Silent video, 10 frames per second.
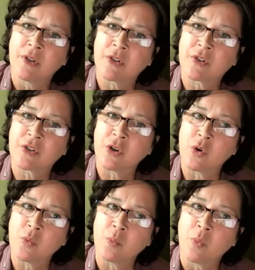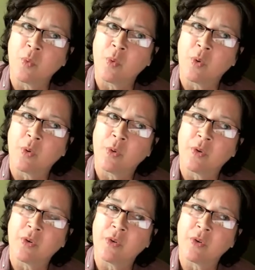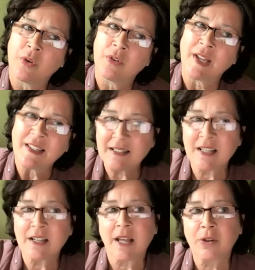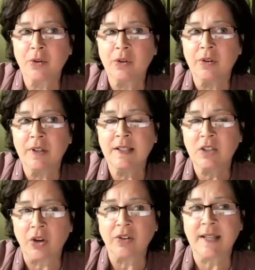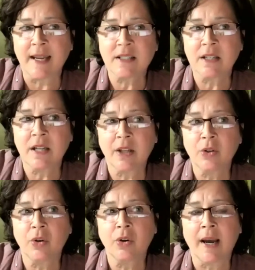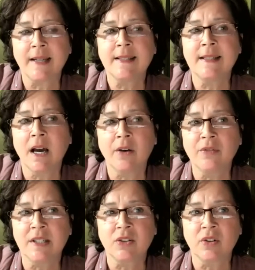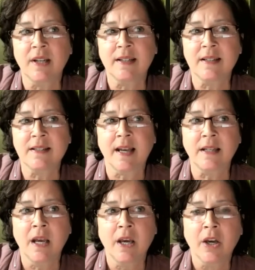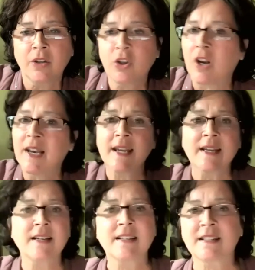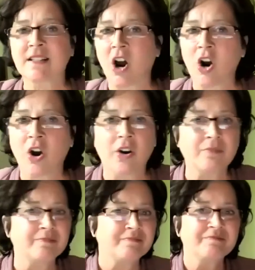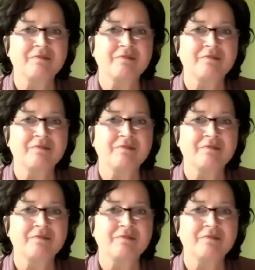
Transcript: So that is it contests another idea of the internet, is that the links are